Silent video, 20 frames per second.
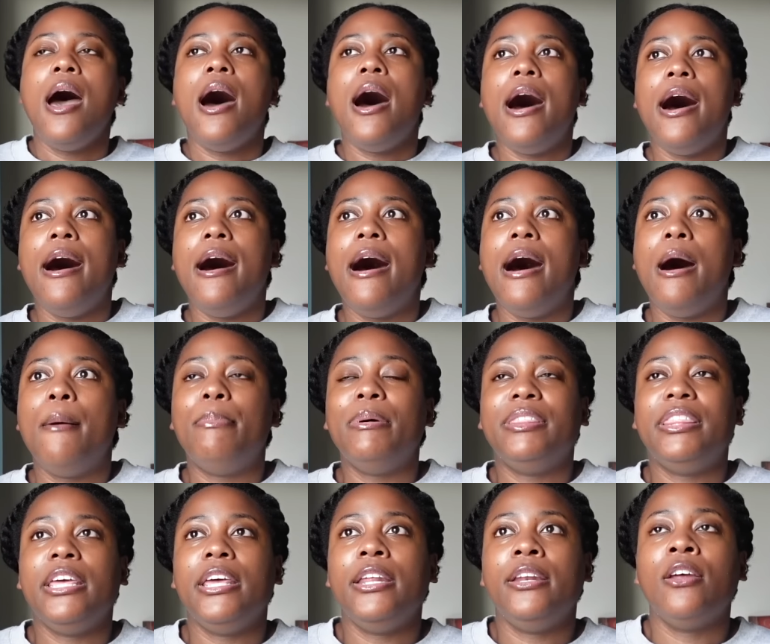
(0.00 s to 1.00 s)
But
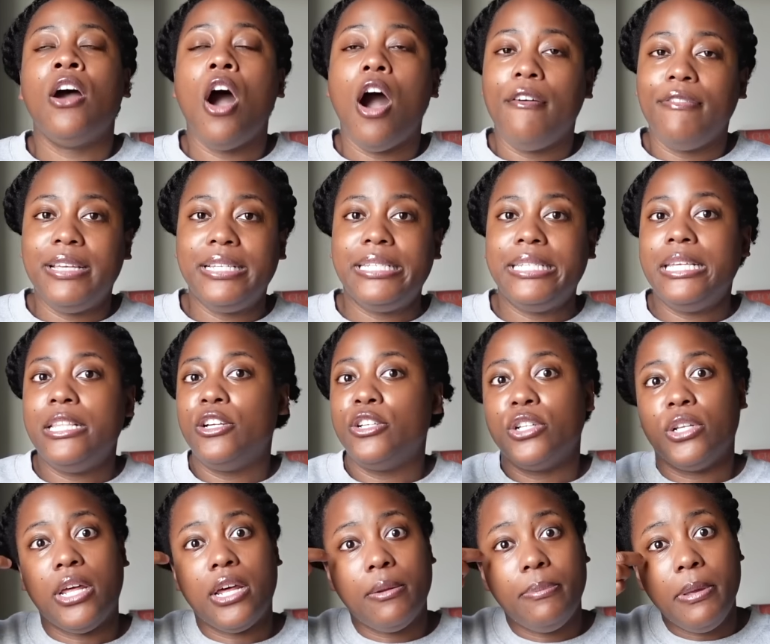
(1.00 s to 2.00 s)
then obviously there's
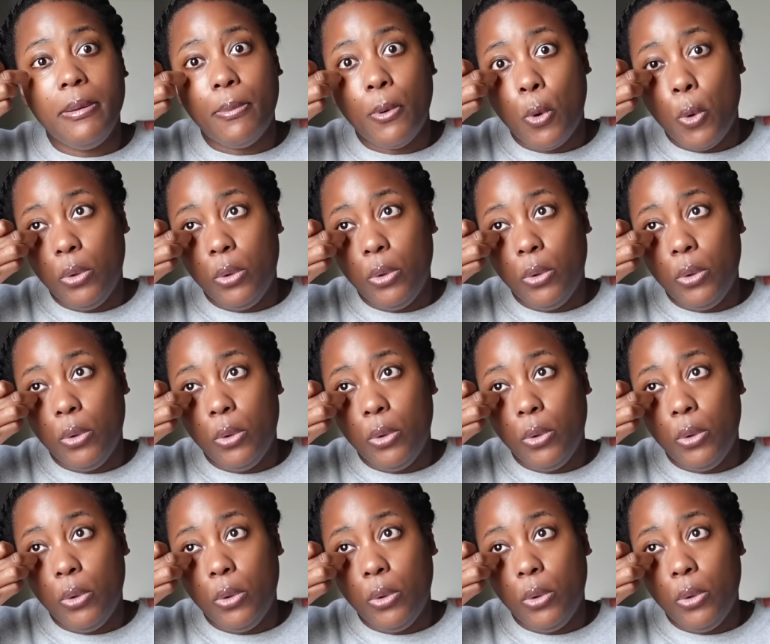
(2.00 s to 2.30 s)
a lot of people